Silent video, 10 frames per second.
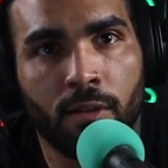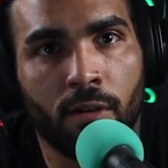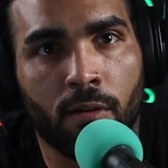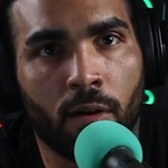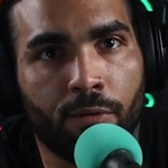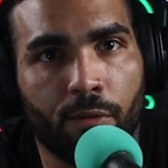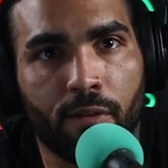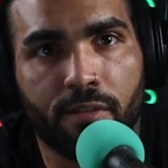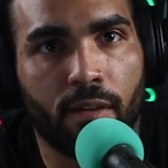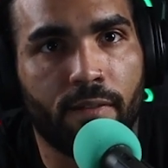go through
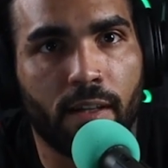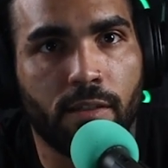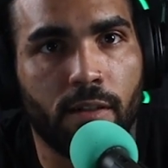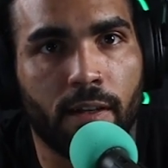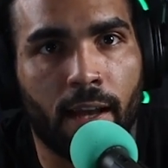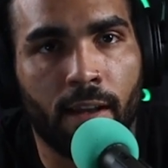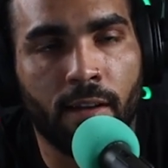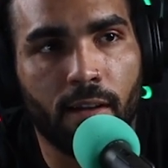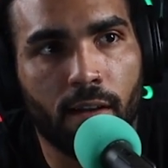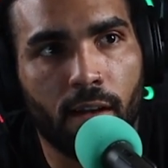this adventure again?
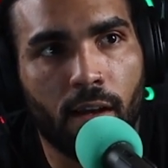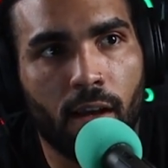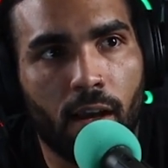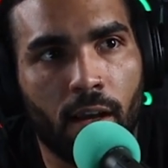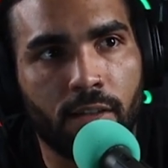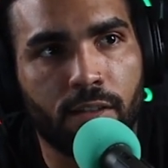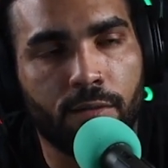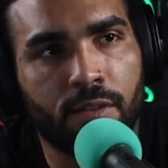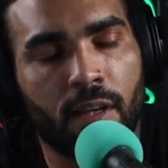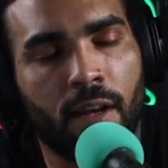And she
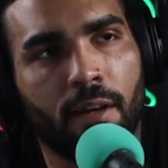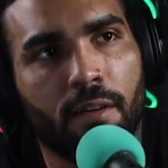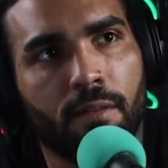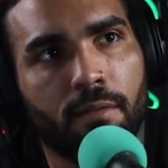was like,